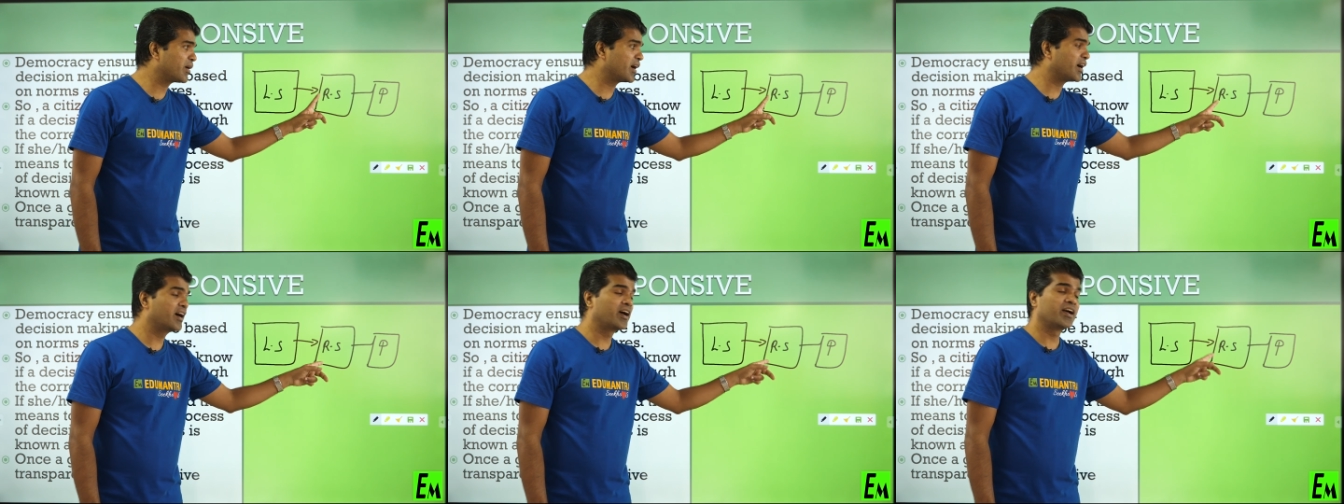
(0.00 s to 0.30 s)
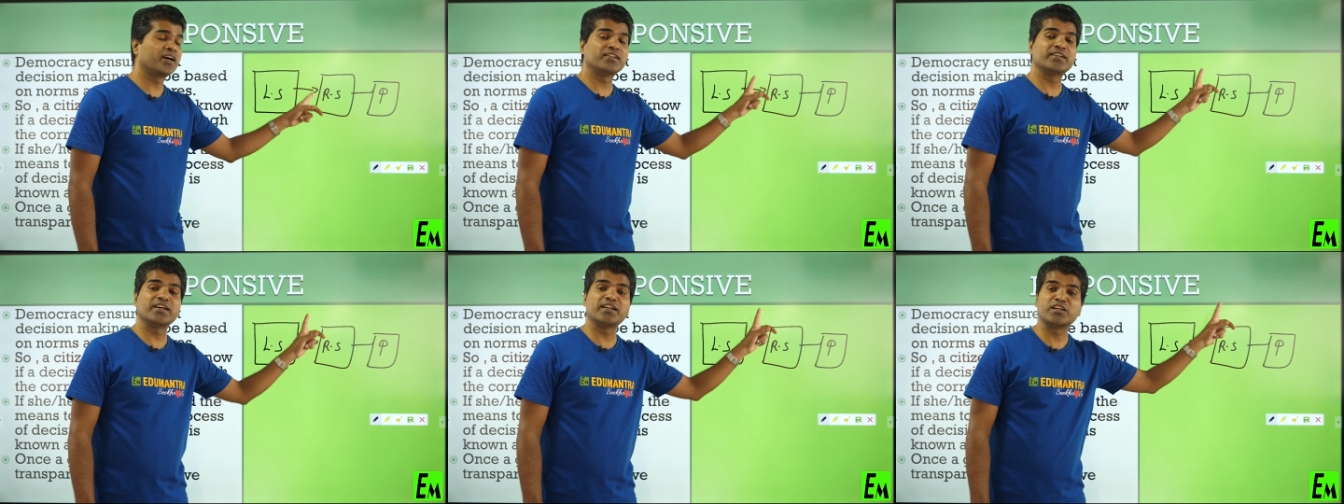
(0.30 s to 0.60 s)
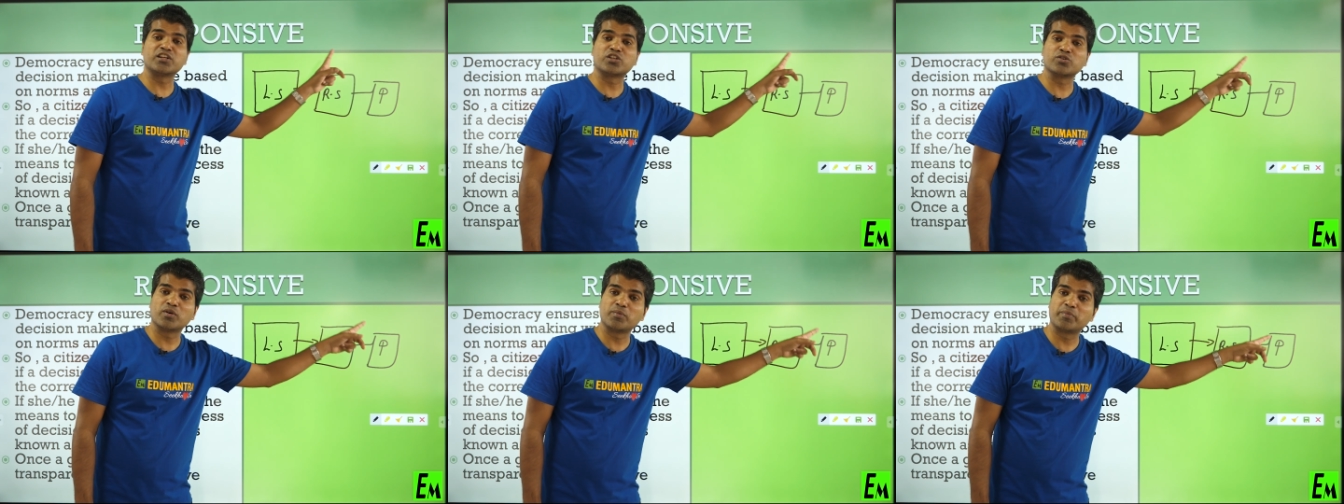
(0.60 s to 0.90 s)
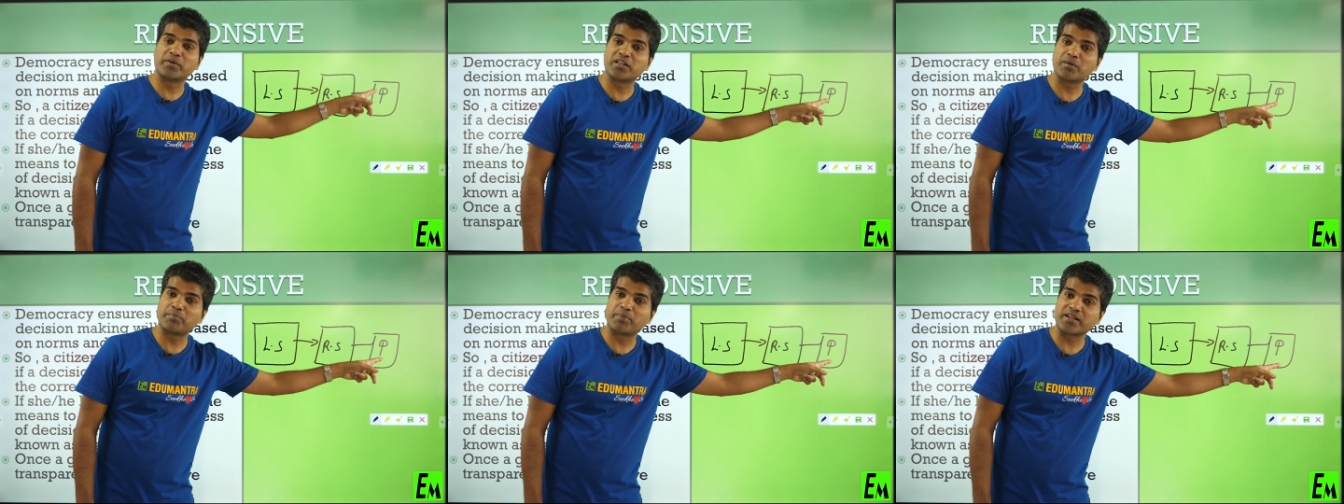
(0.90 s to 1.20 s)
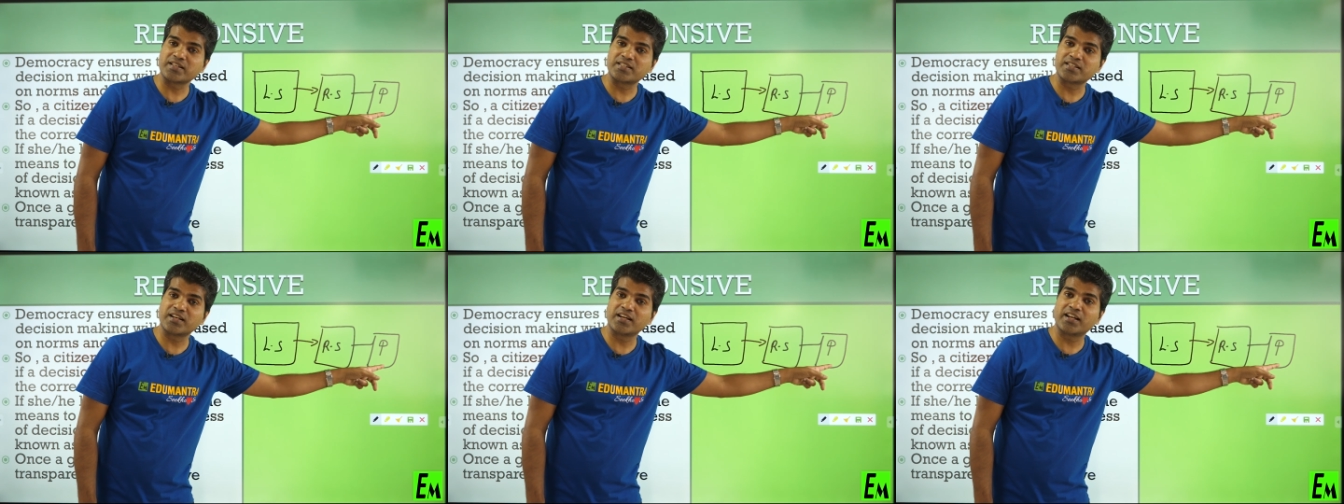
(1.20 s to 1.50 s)
Sabha, then it will be the
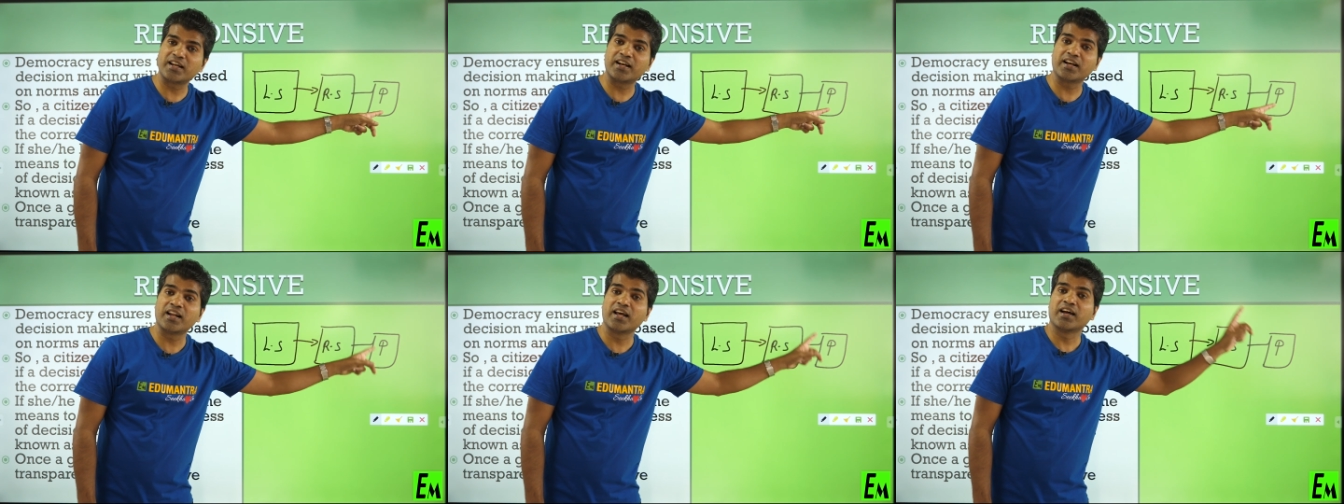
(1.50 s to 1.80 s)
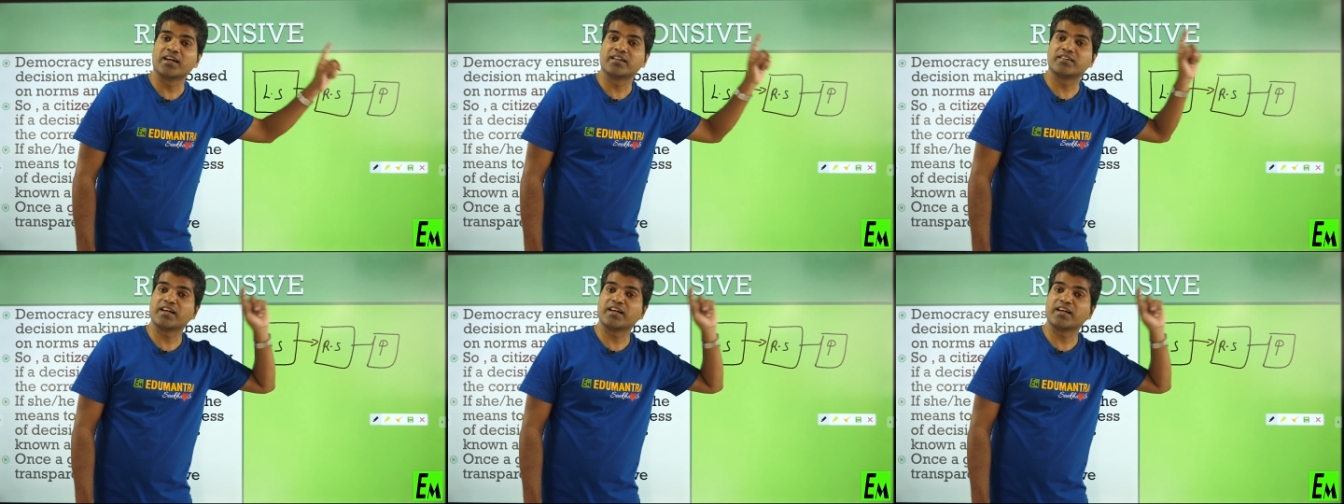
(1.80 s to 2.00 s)
President,